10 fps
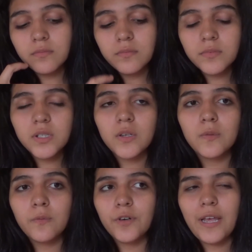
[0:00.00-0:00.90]

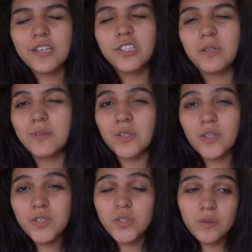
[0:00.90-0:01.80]
So for next year I'm just
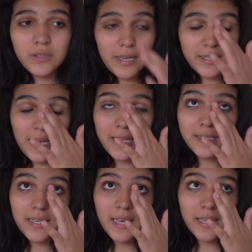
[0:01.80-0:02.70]
gonna choose like
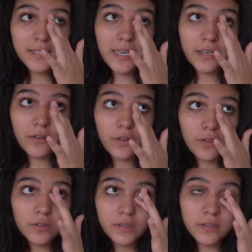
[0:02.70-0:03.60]
dancing,
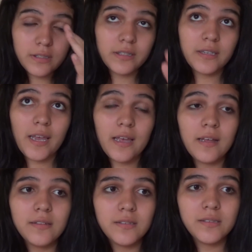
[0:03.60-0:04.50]
technical
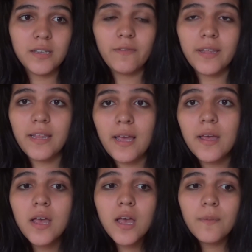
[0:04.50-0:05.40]
dance and stuff like that,
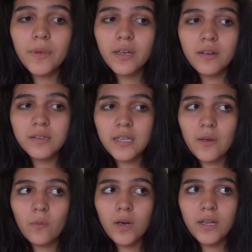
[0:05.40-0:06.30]
because I
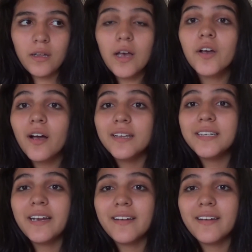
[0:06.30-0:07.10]
want, and culinary